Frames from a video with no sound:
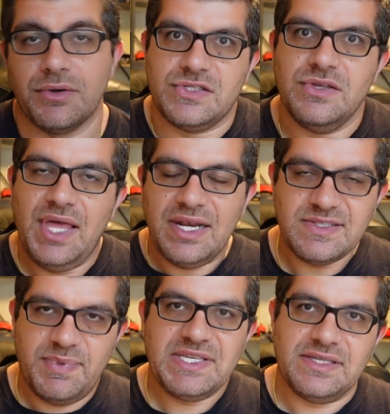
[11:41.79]
So that is
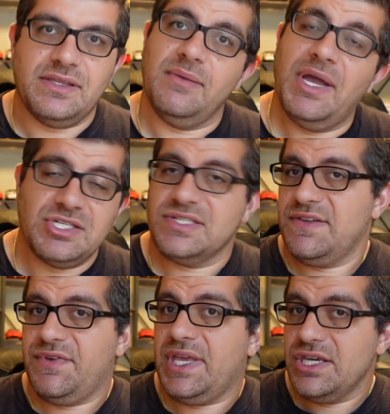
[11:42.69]
basically my
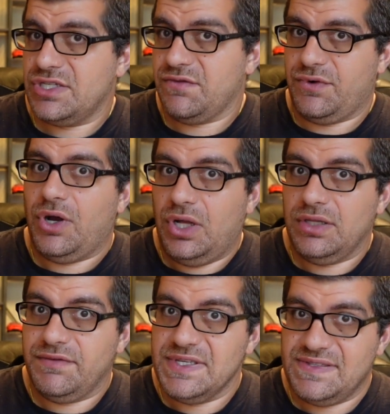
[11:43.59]
justification for all
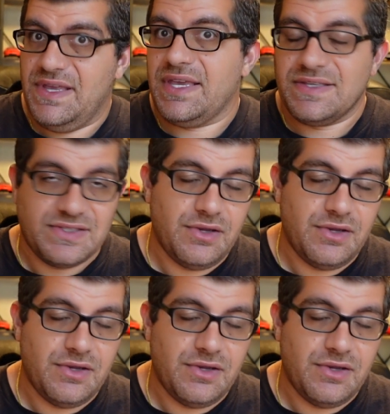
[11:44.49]
of these things.